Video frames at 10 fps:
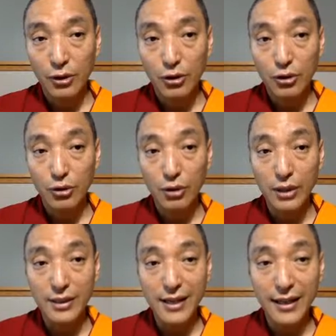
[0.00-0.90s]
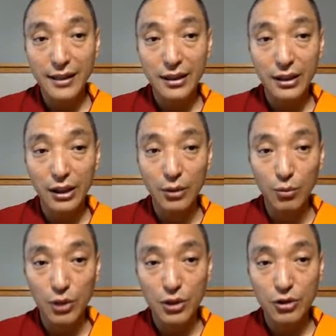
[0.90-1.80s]
So a technique in
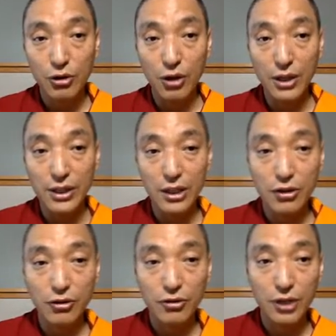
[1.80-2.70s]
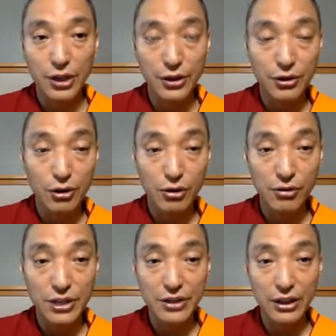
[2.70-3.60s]
which your attention is not
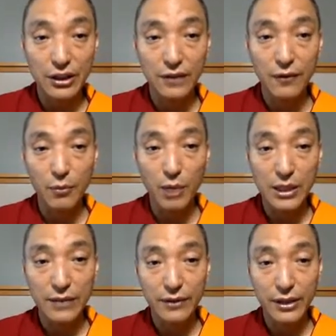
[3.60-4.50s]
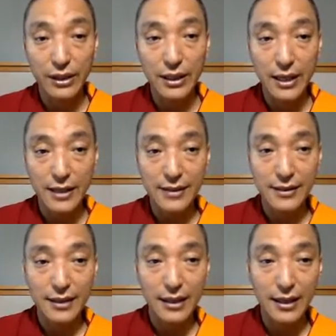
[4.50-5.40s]
distracted from whatever it has
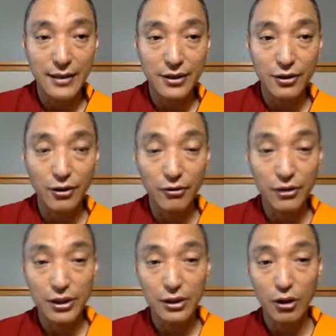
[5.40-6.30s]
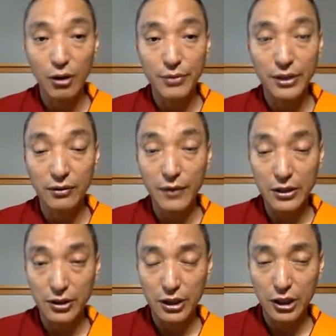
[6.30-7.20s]
as its original object of
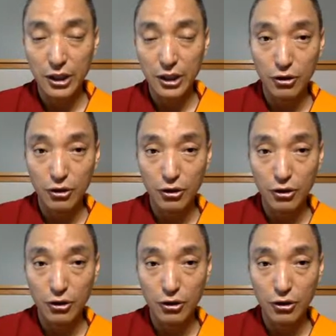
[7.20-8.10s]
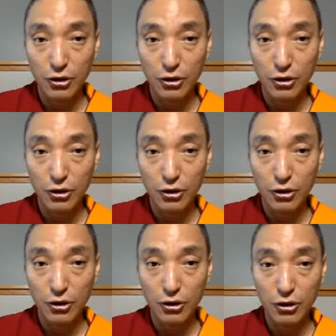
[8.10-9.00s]
meditation. So
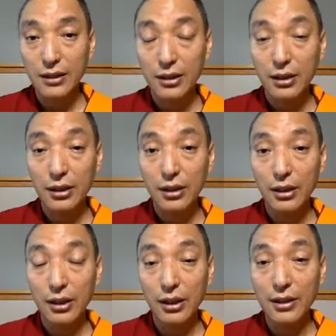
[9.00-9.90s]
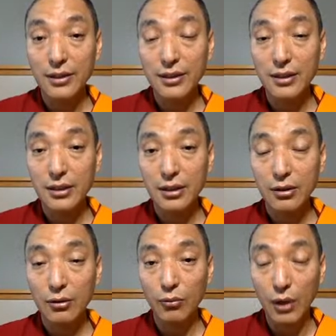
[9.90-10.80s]
mindfulness is
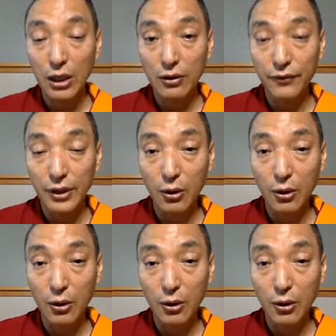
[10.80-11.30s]
one of the